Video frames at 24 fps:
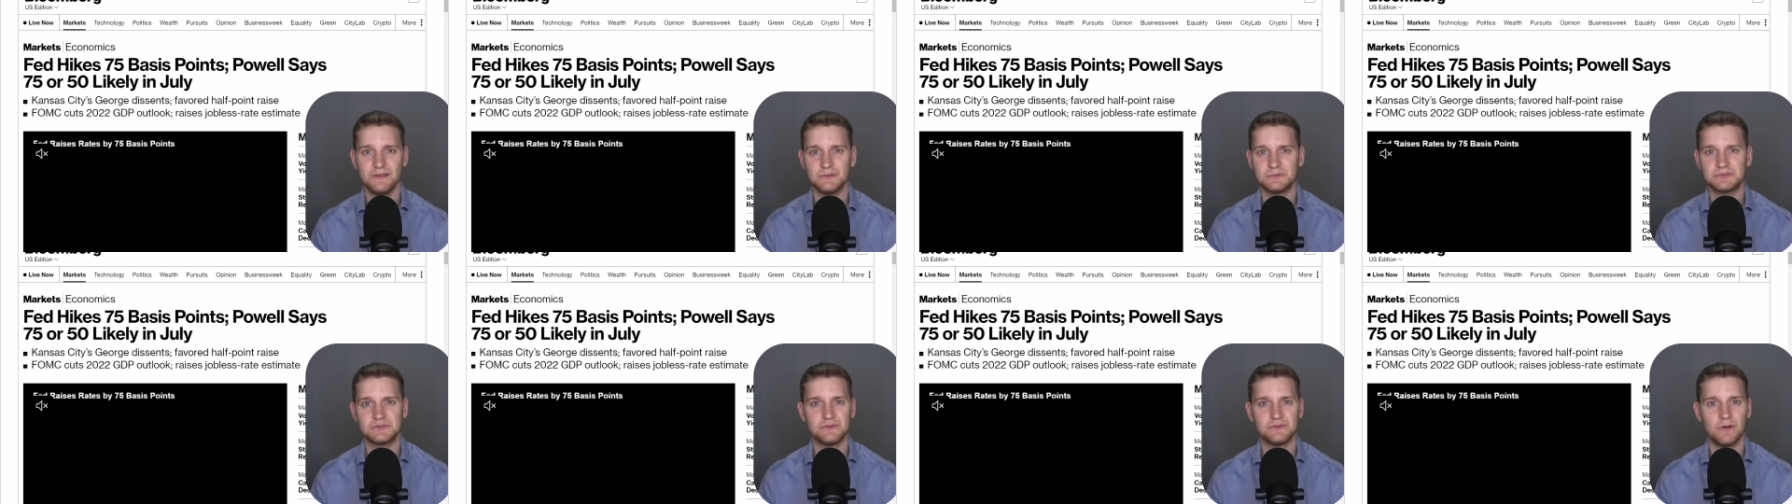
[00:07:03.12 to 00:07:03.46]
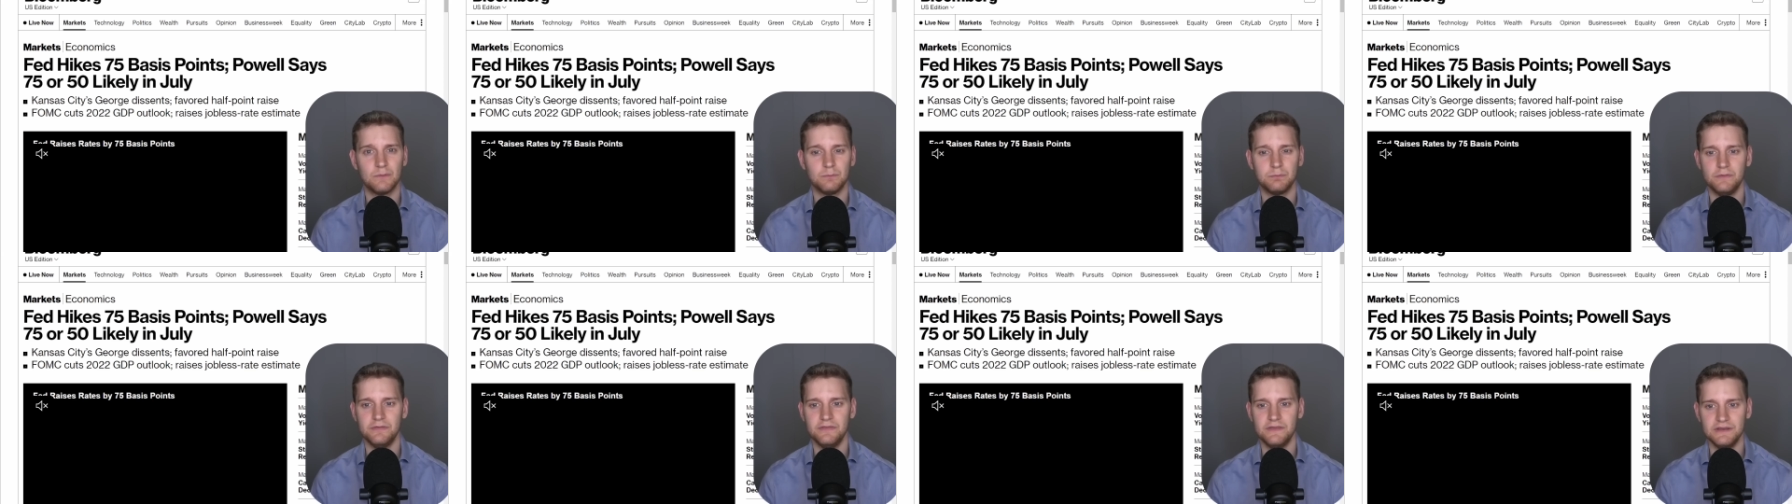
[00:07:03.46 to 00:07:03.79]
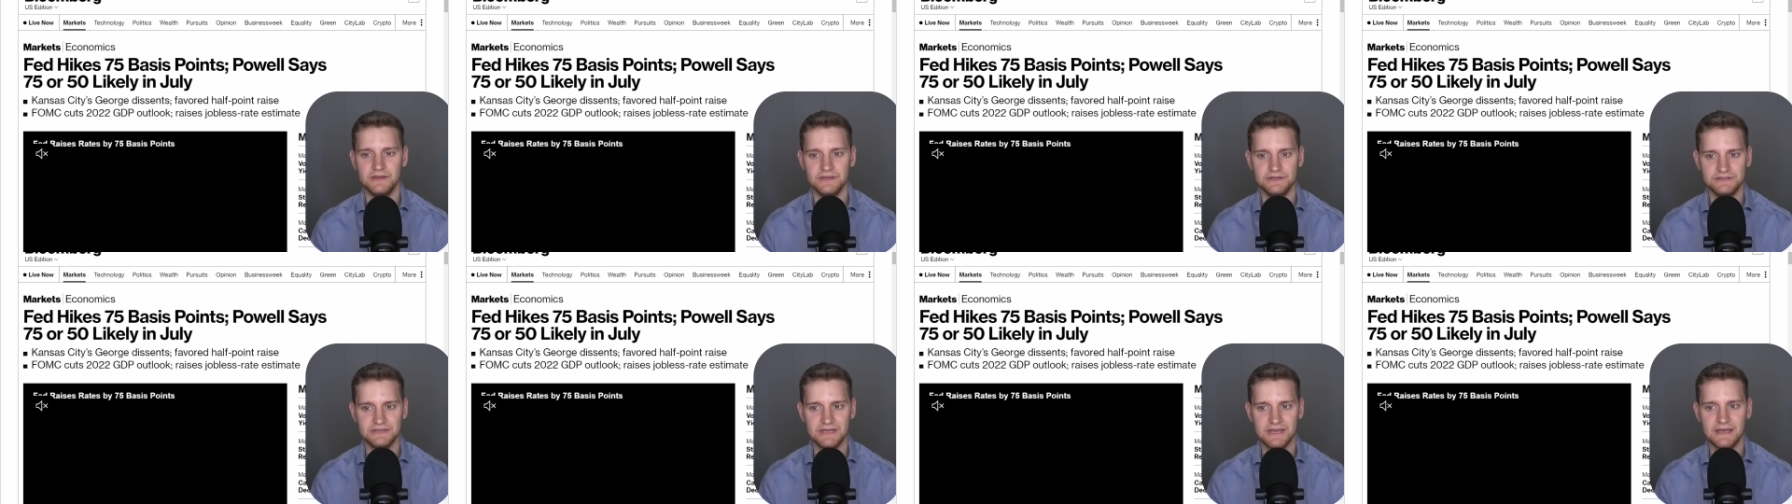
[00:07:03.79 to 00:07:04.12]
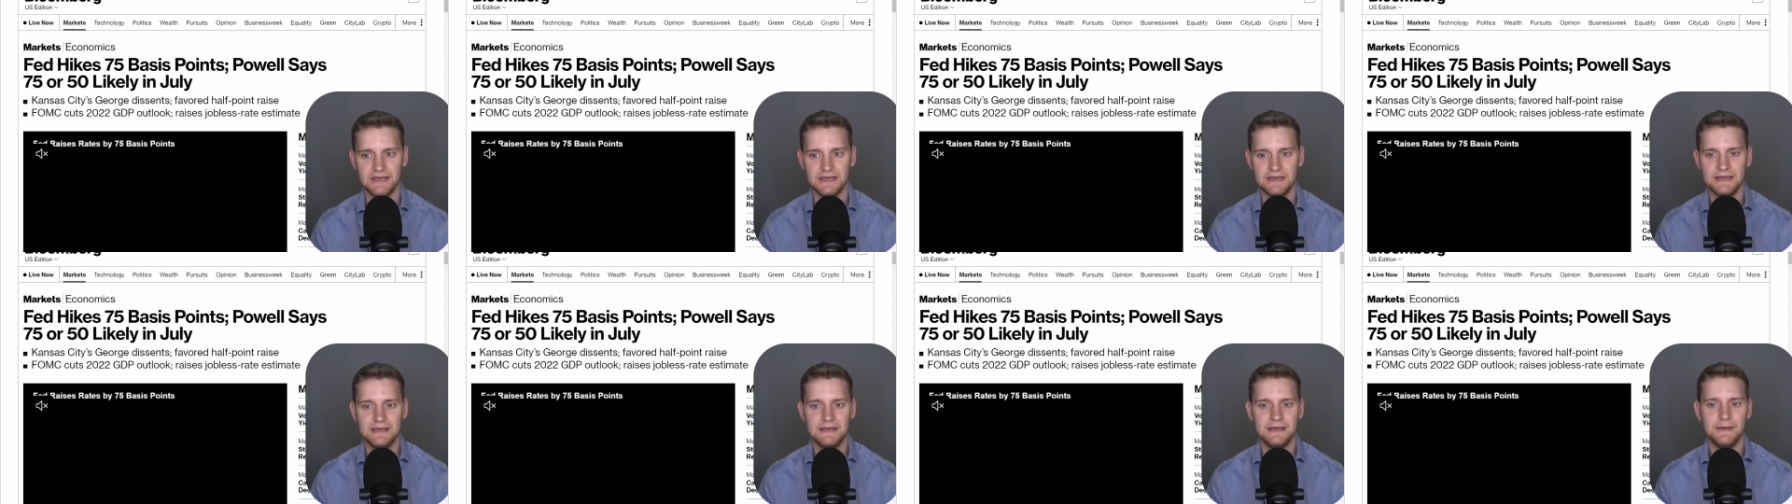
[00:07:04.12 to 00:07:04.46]
stop within a
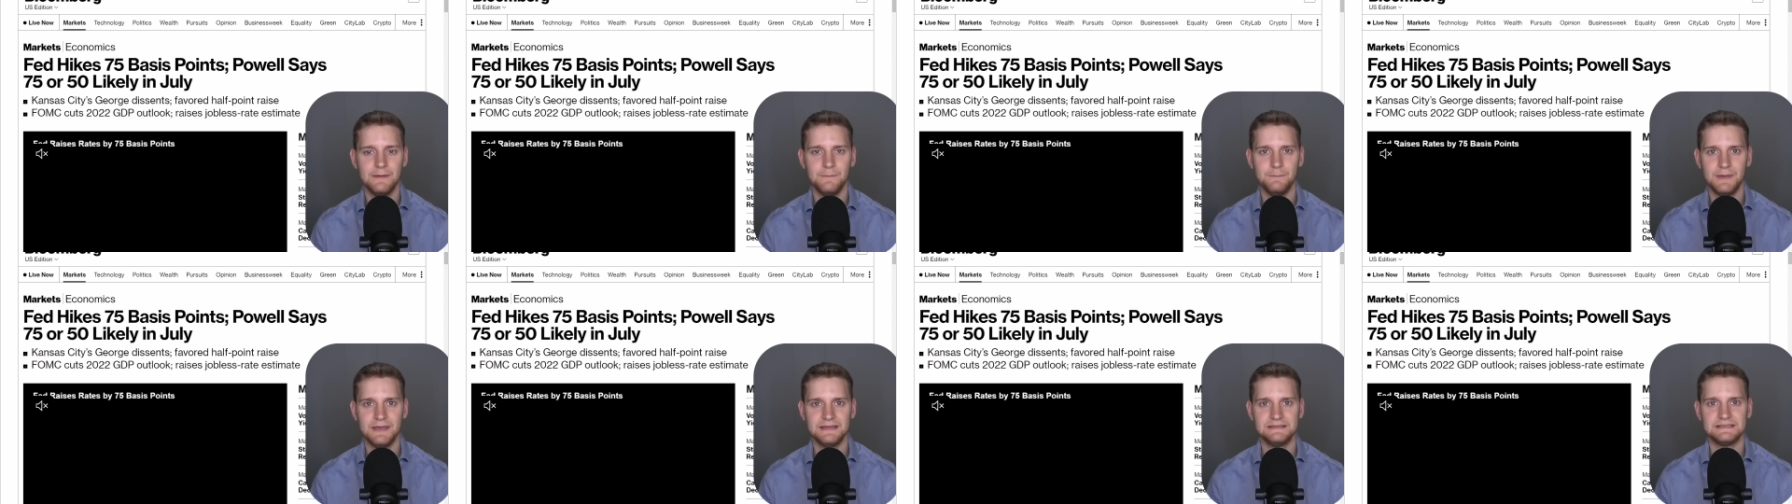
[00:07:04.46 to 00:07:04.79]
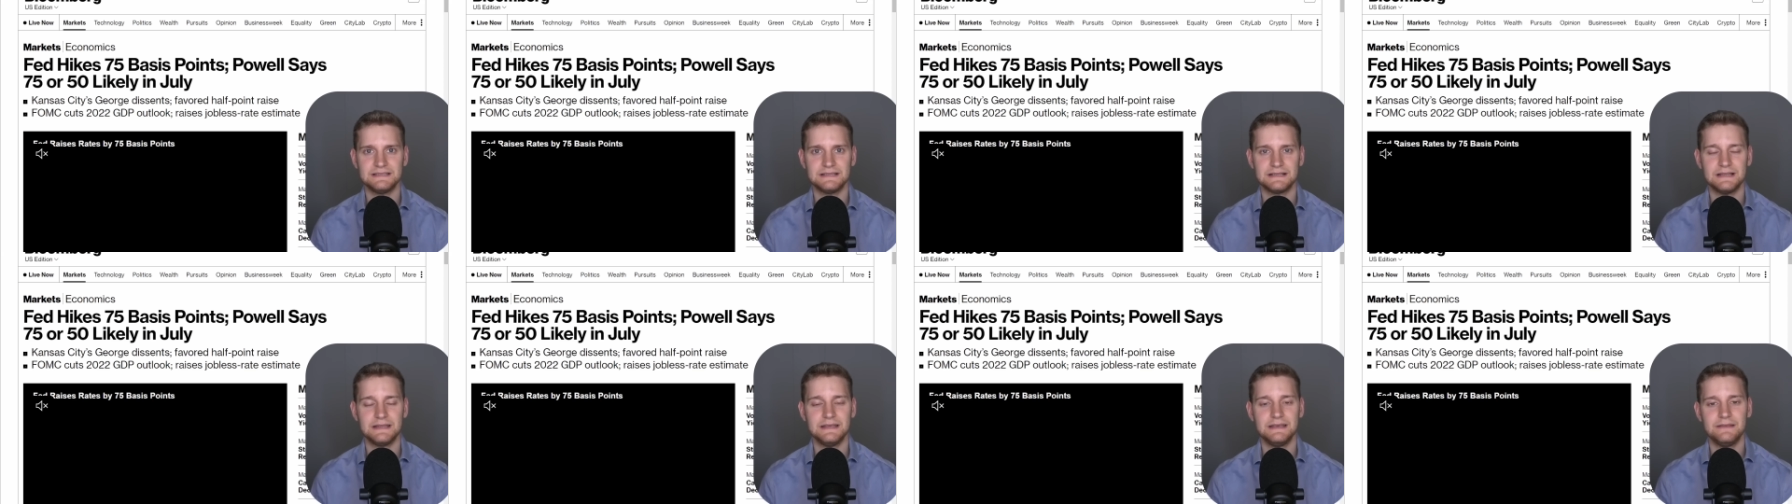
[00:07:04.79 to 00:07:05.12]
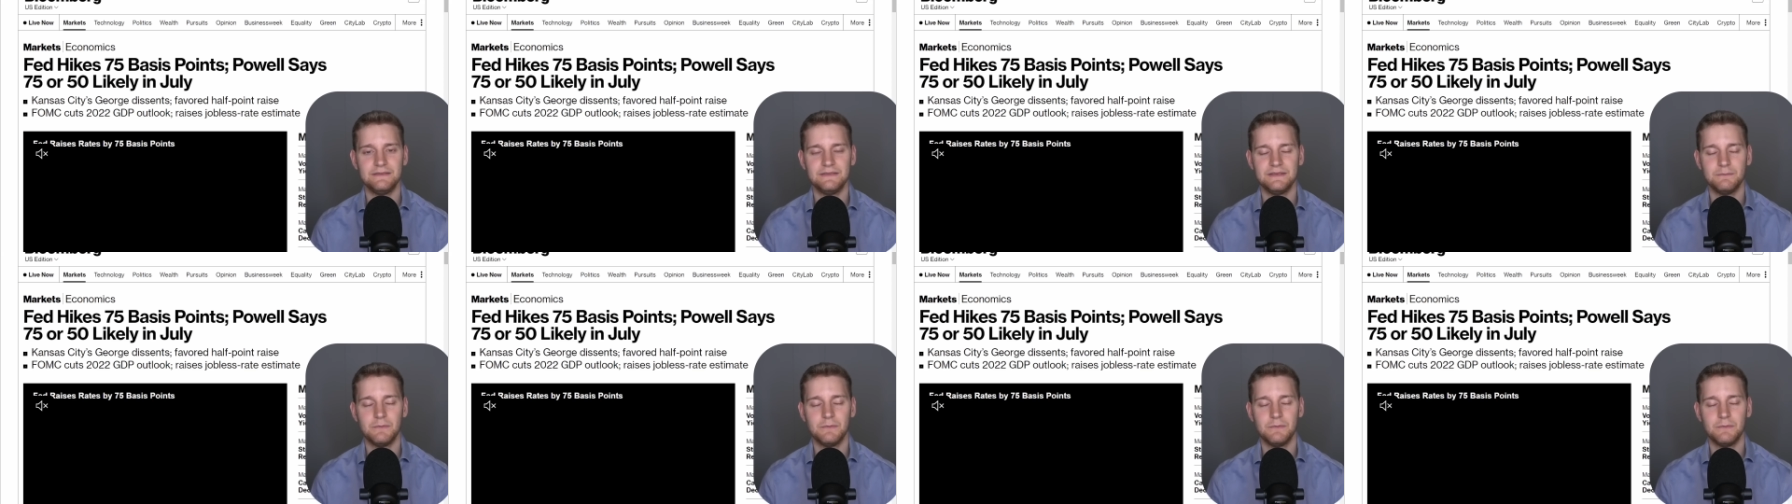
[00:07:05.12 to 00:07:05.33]
year. Basically,